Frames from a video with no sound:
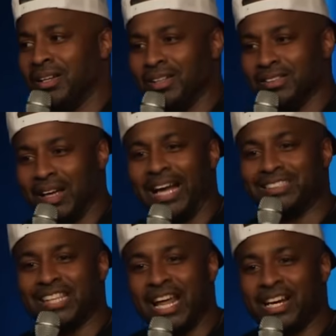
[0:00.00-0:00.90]
So I
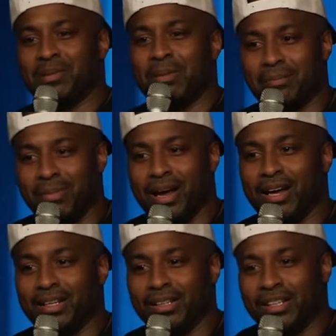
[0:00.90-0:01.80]
set it in my
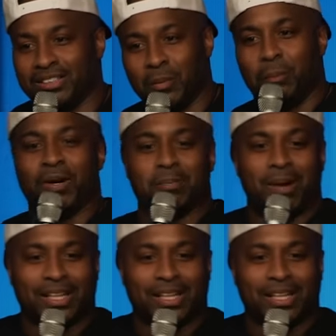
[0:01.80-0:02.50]
mind to put my